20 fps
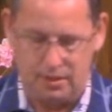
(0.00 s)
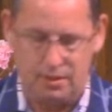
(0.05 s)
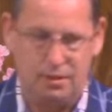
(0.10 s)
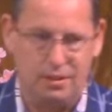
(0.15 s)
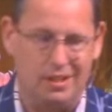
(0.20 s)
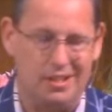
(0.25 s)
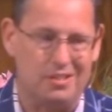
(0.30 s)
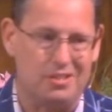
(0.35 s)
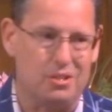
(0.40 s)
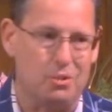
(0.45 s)

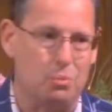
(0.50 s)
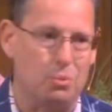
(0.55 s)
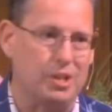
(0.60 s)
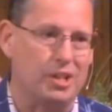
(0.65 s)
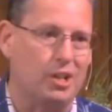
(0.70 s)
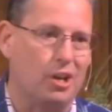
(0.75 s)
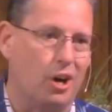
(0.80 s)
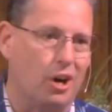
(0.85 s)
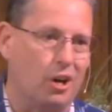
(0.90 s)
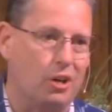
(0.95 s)
It's in
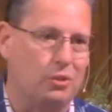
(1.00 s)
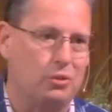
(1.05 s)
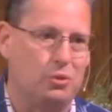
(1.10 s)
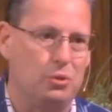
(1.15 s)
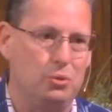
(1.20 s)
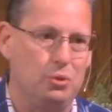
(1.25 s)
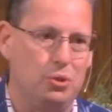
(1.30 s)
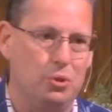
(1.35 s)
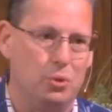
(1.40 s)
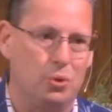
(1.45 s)
regard to
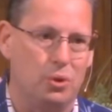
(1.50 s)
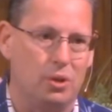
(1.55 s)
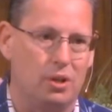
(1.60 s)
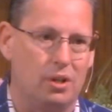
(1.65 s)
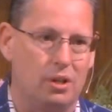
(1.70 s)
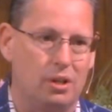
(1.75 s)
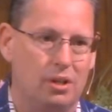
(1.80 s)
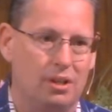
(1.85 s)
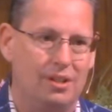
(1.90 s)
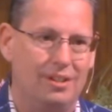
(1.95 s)
your
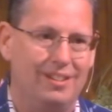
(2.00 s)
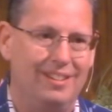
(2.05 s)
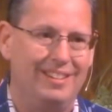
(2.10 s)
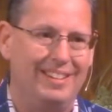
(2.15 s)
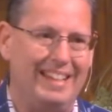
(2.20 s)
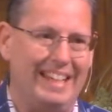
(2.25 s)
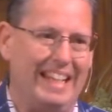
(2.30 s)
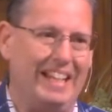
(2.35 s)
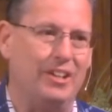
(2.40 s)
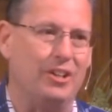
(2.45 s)

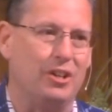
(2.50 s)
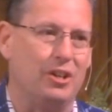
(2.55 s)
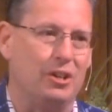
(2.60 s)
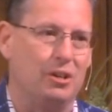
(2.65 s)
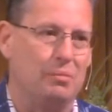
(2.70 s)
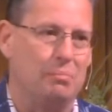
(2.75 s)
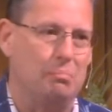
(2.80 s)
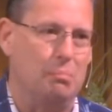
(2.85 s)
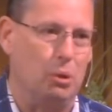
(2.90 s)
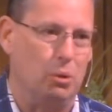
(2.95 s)
inner
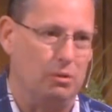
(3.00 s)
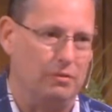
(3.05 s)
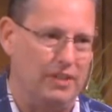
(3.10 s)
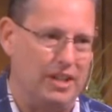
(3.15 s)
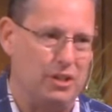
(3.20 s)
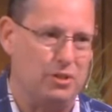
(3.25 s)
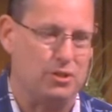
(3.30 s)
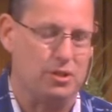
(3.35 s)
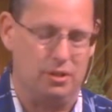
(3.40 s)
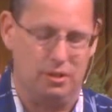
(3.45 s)

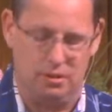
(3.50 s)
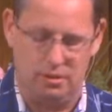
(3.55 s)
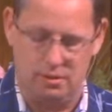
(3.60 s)
motivation.